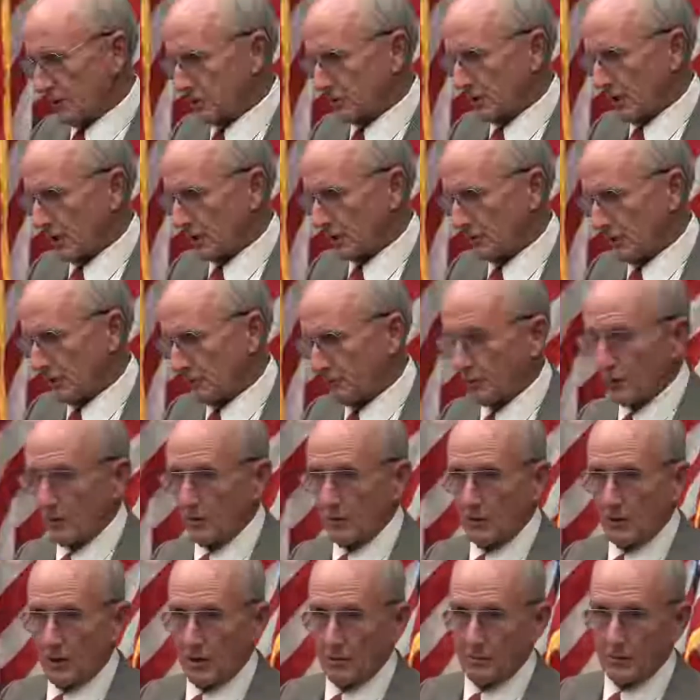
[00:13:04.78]
going to talk about
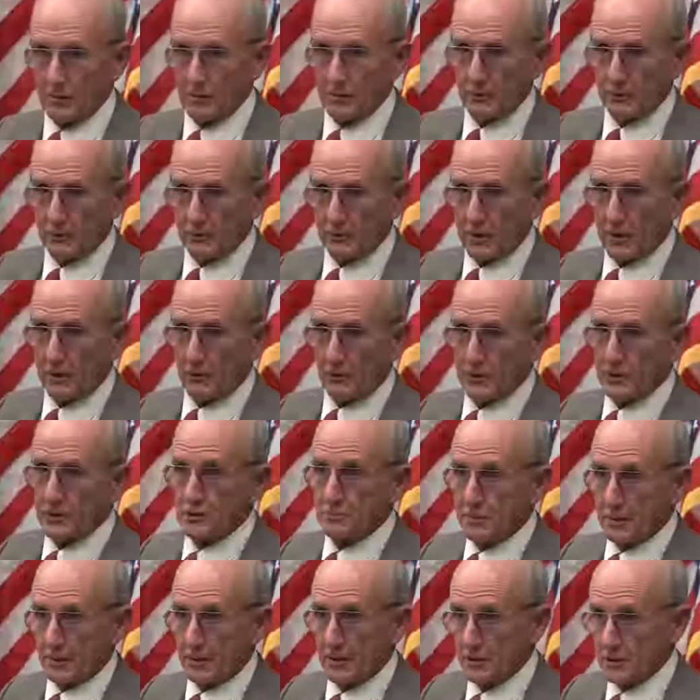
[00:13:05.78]
Pearl Harbor, not only
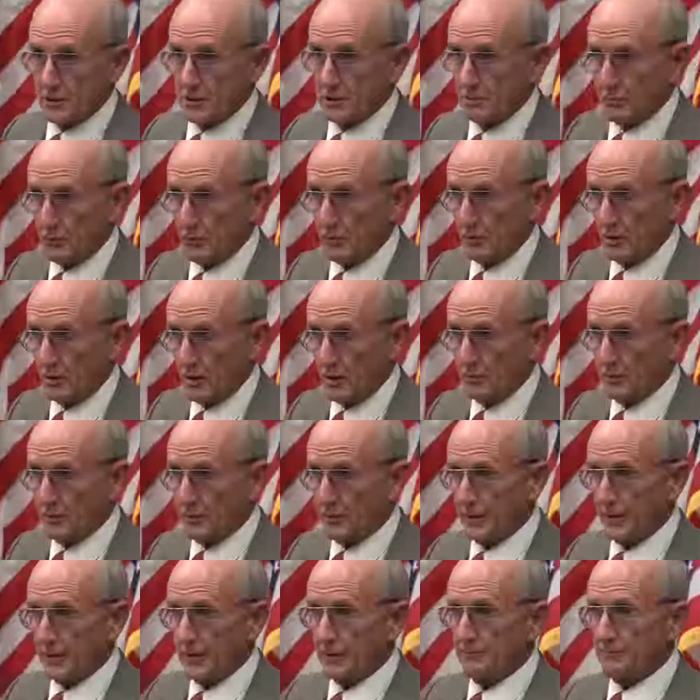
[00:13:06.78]
is because it's Pearl
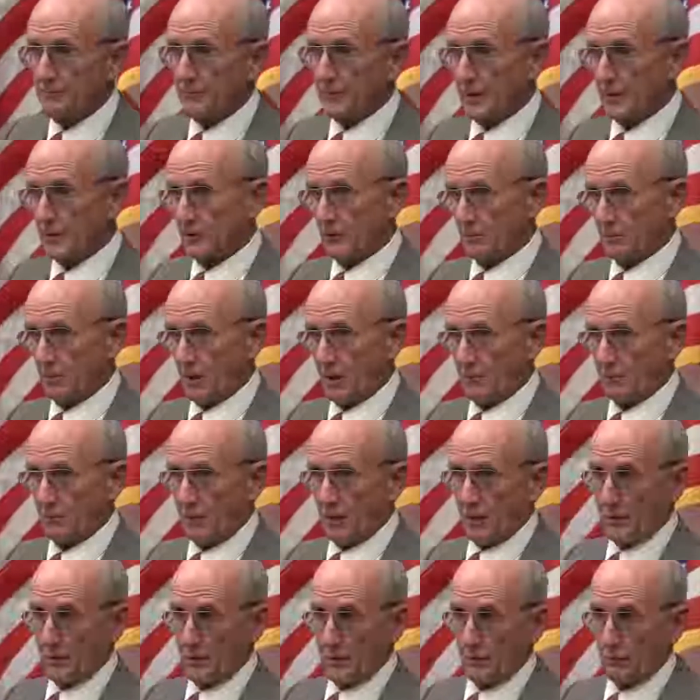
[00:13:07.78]
Harbor Day, and you're
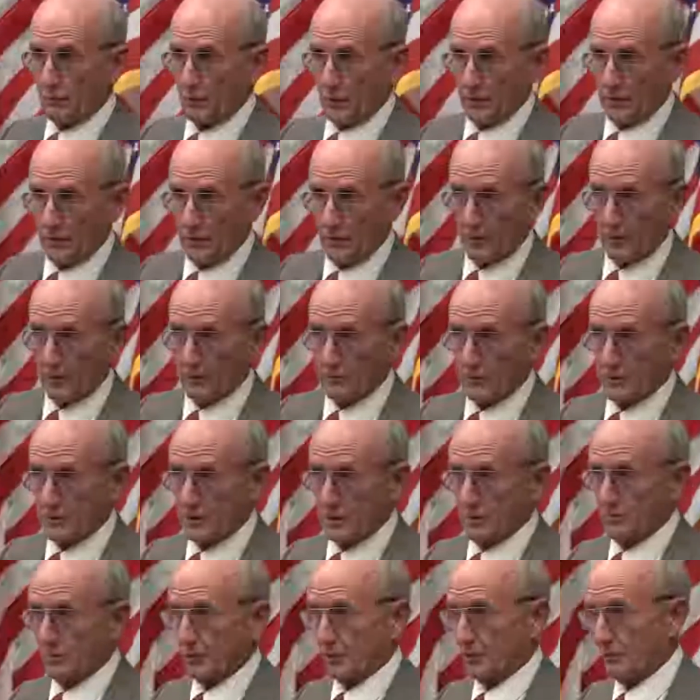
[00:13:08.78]
bombarded with all of the
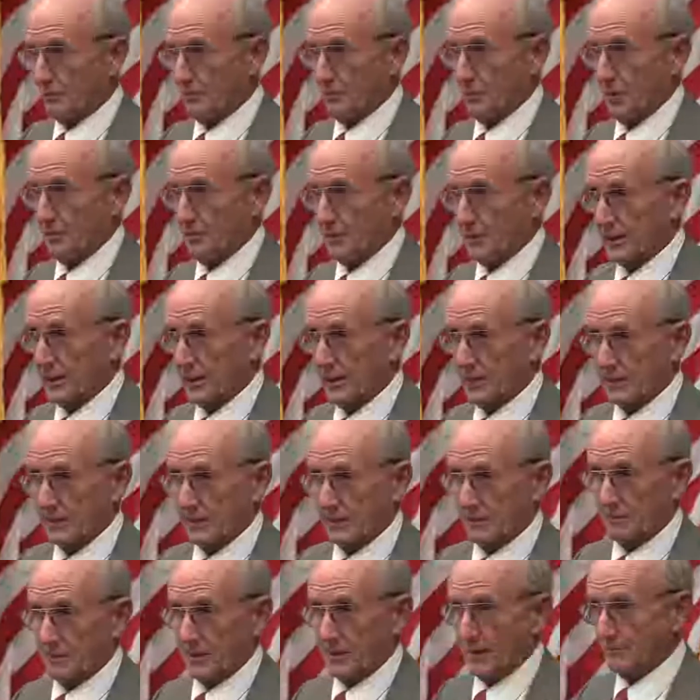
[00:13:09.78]
typical
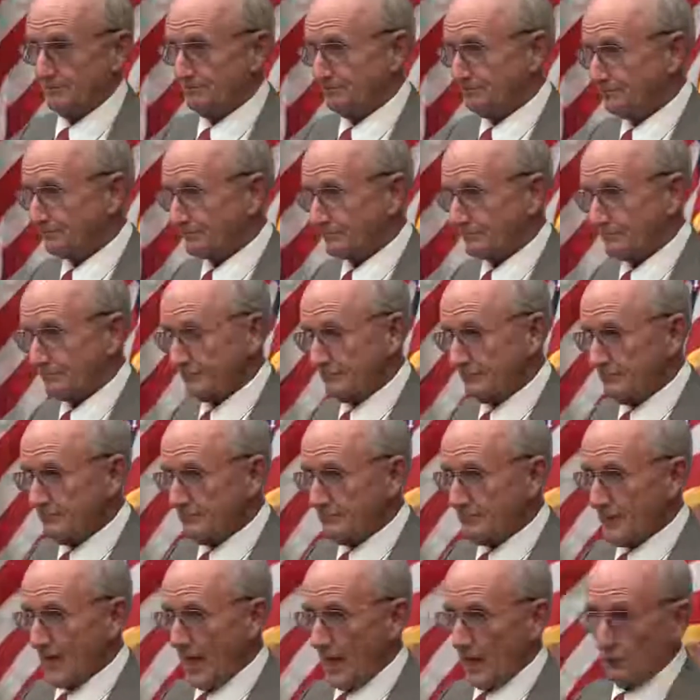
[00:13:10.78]
propaganda about
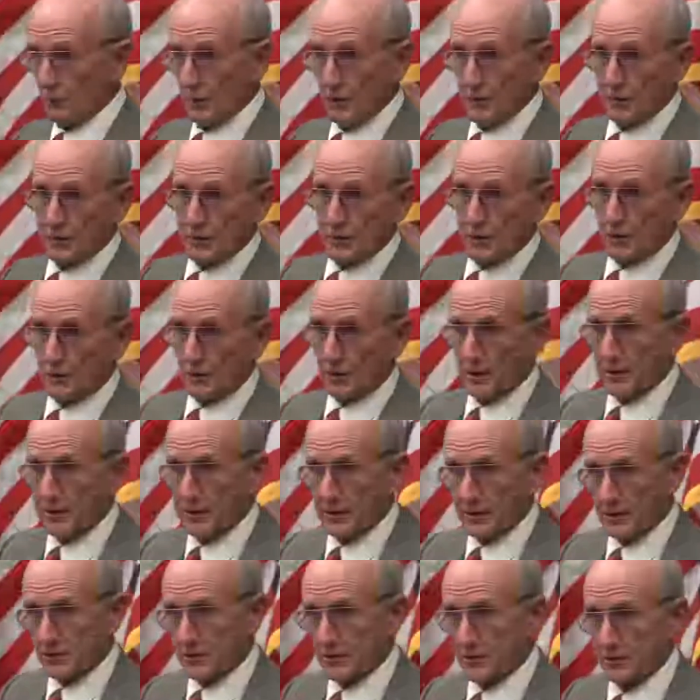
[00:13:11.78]
how we were
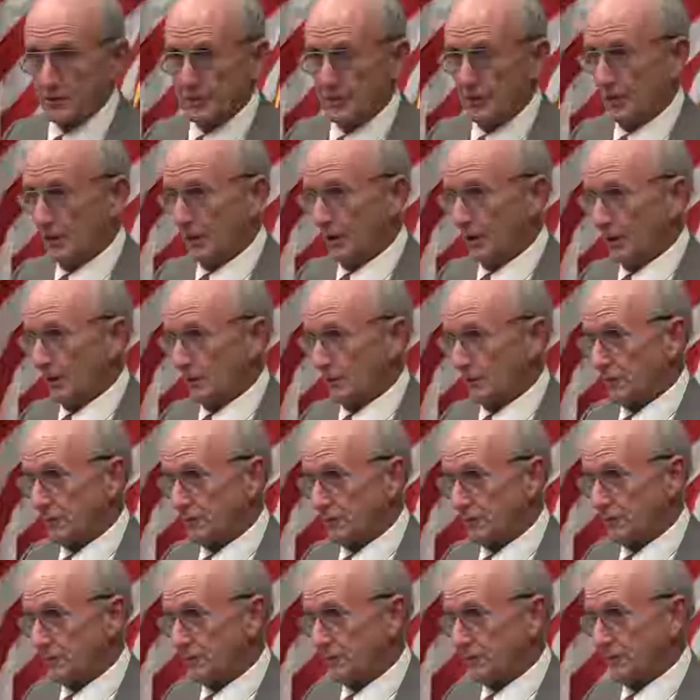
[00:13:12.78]
totally innocent
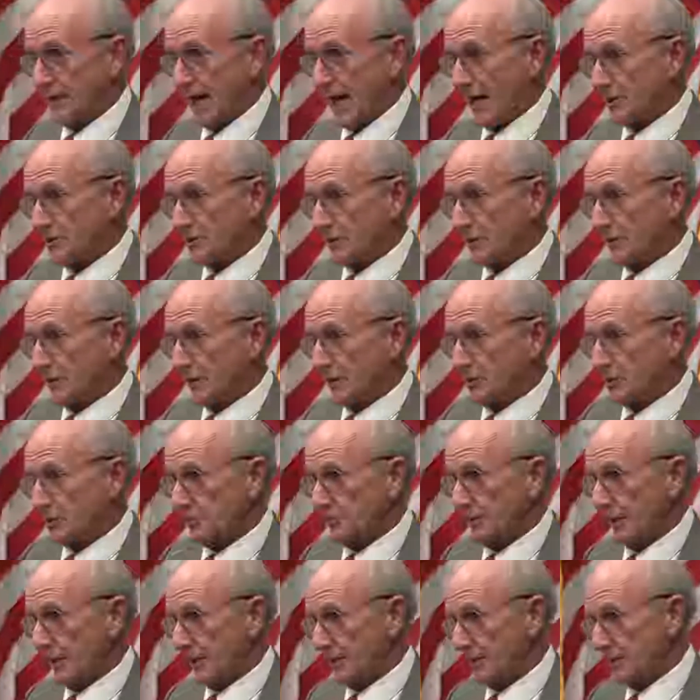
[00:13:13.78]
when dastardly
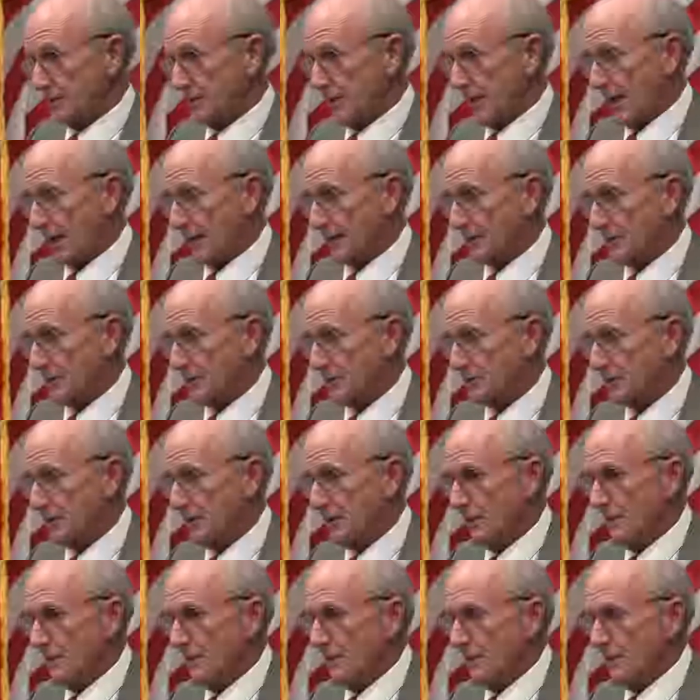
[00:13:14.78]
Japan attacked us.